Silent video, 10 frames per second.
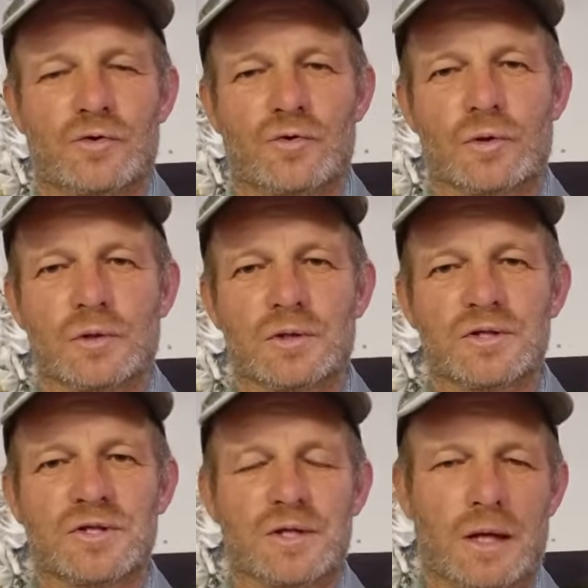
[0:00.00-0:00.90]

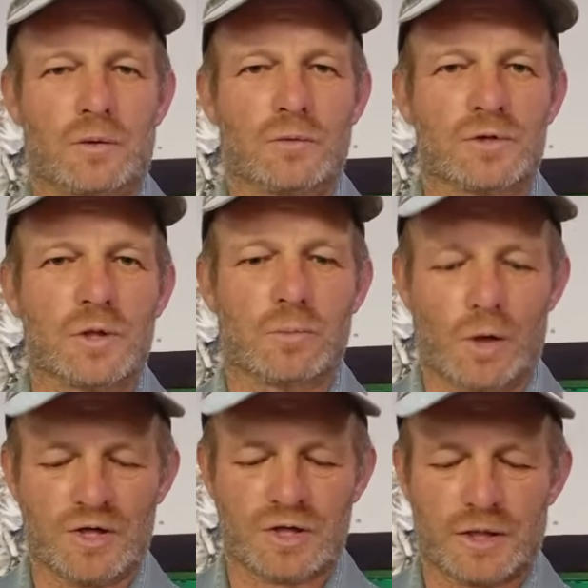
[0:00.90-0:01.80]
drills and also
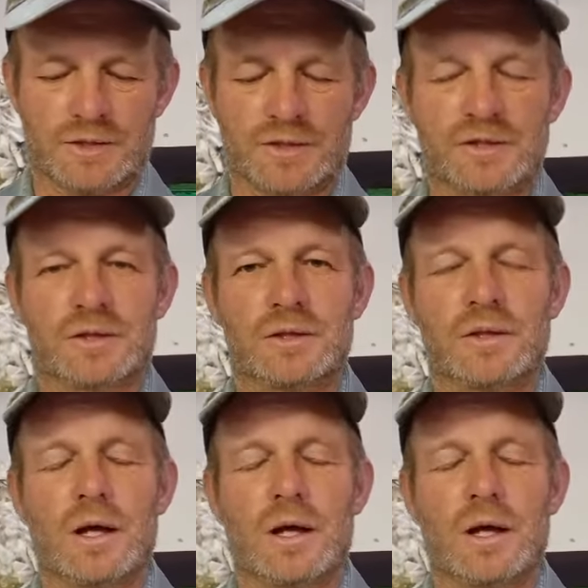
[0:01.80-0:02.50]
brush cutters.